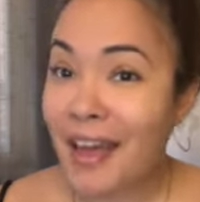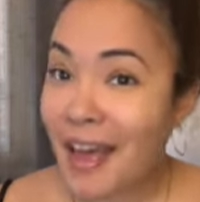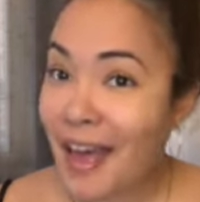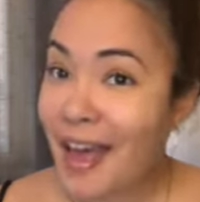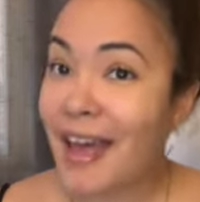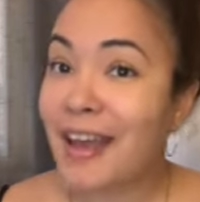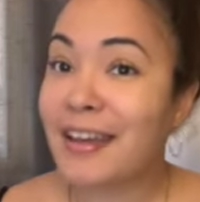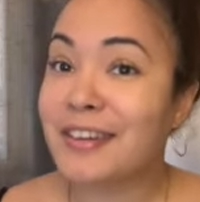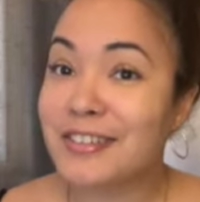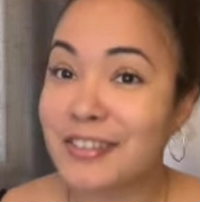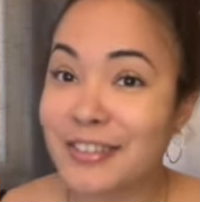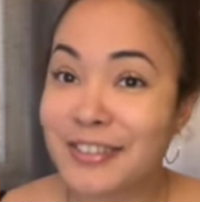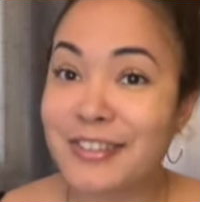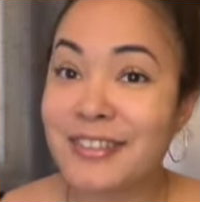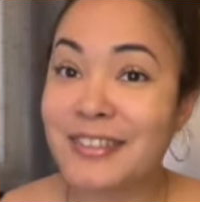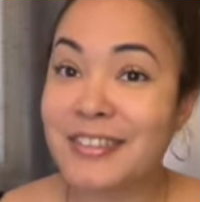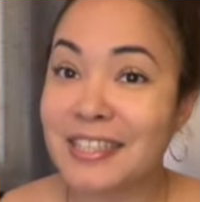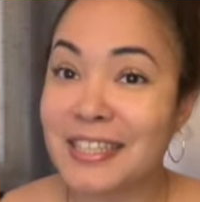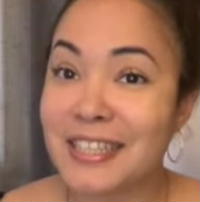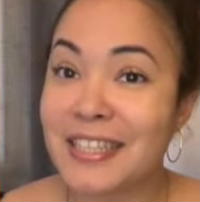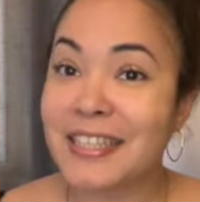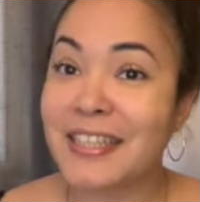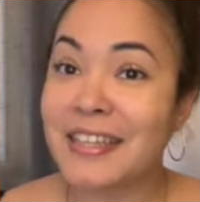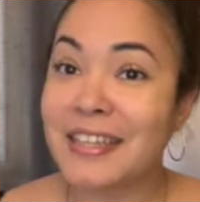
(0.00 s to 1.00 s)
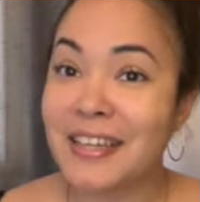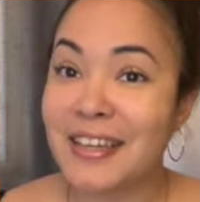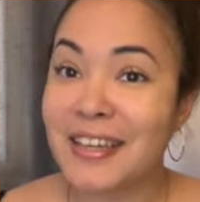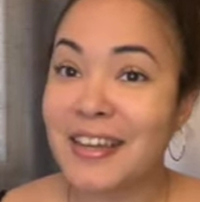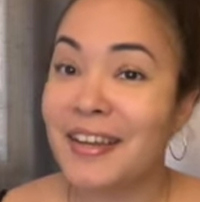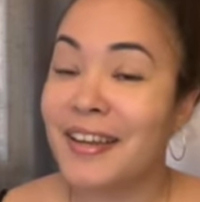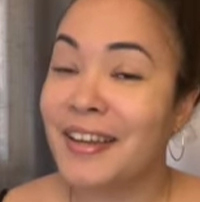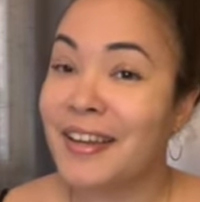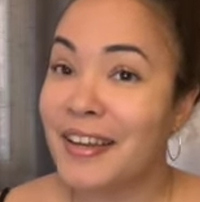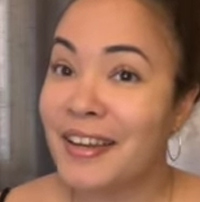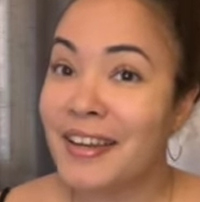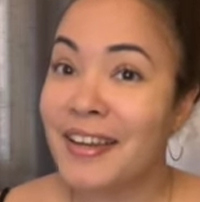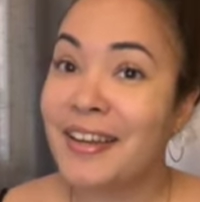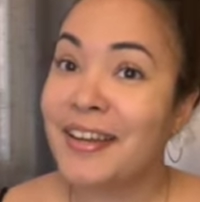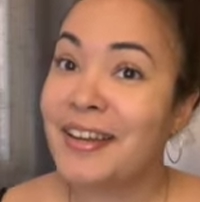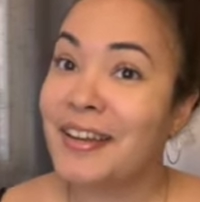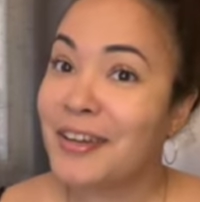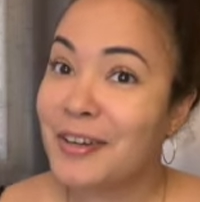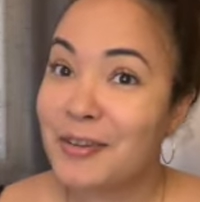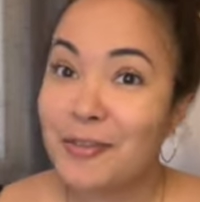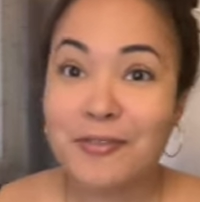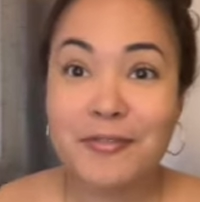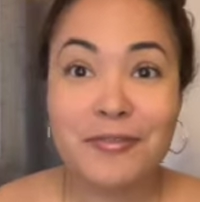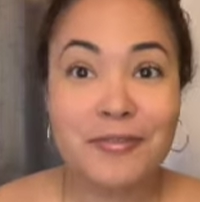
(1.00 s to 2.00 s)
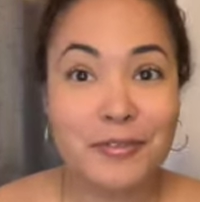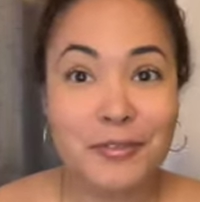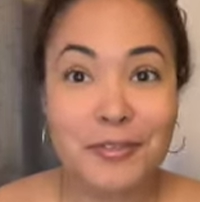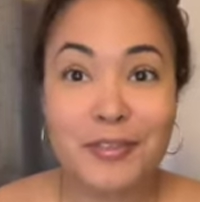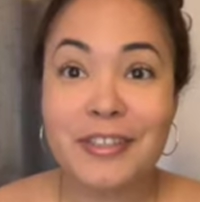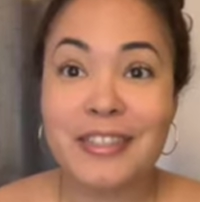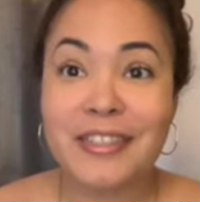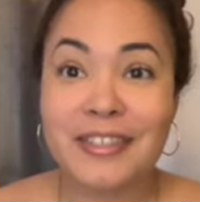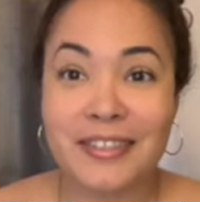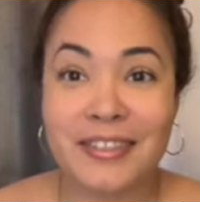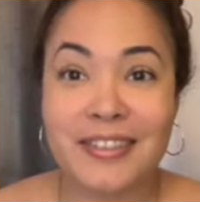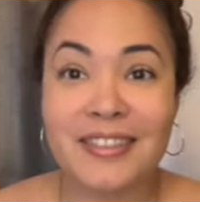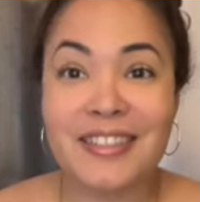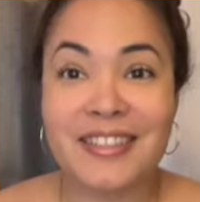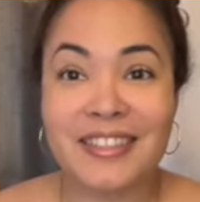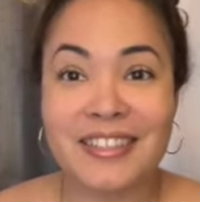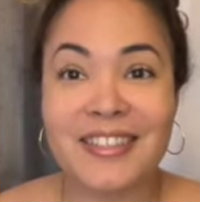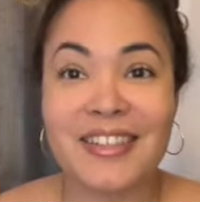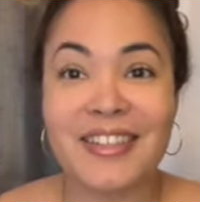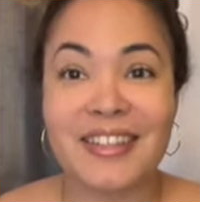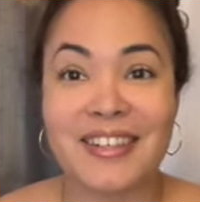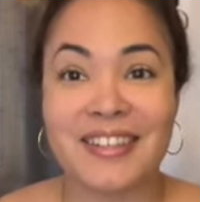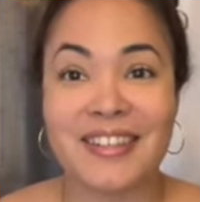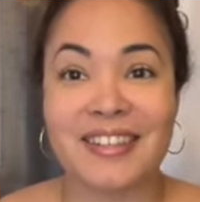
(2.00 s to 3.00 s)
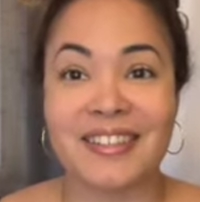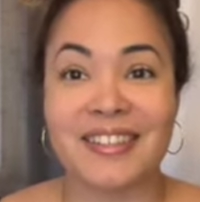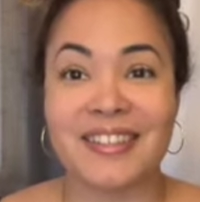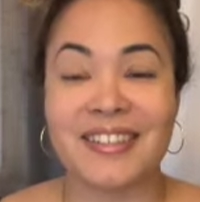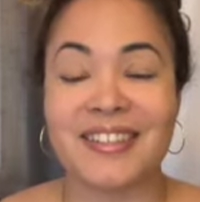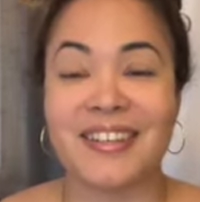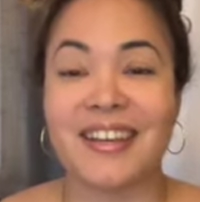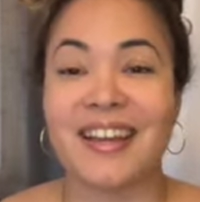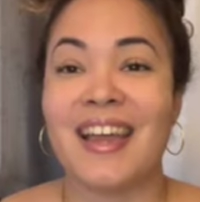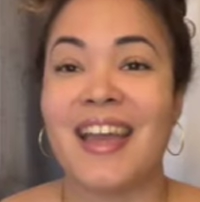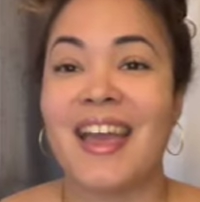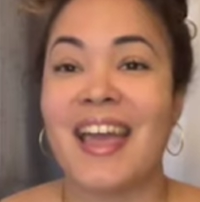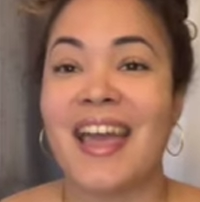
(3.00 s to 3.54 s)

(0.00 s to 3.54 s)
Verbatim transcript: actually really good.